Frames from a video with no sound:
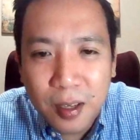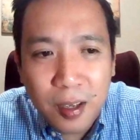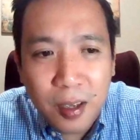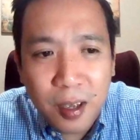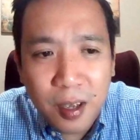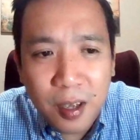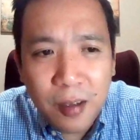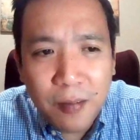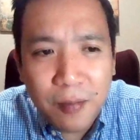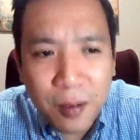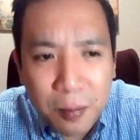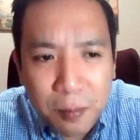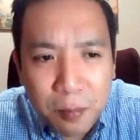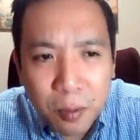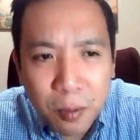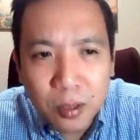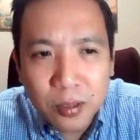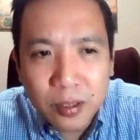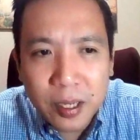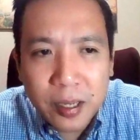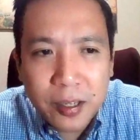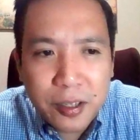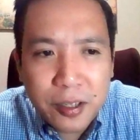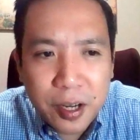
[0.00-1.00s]
Even
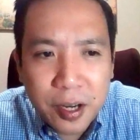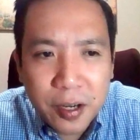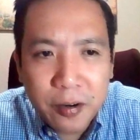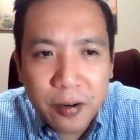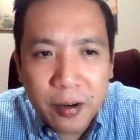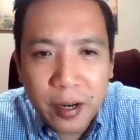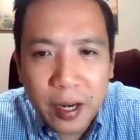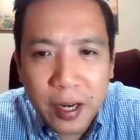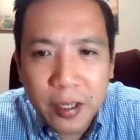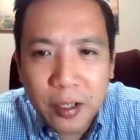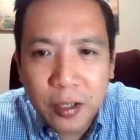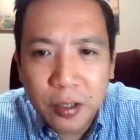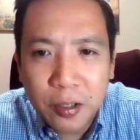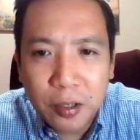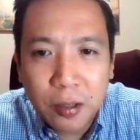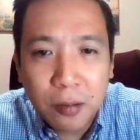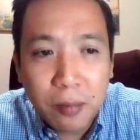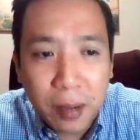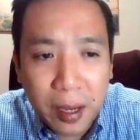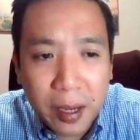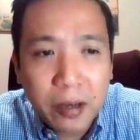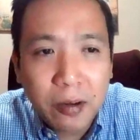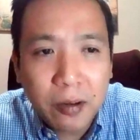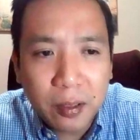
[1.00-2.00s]
multi
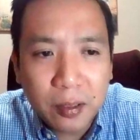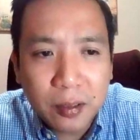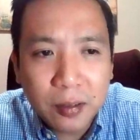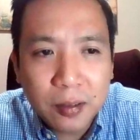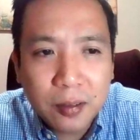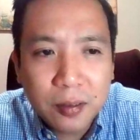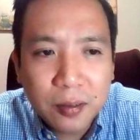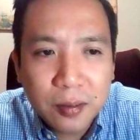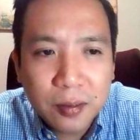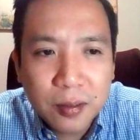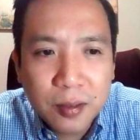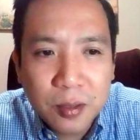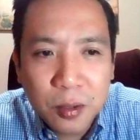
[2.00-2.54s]
generational migrants.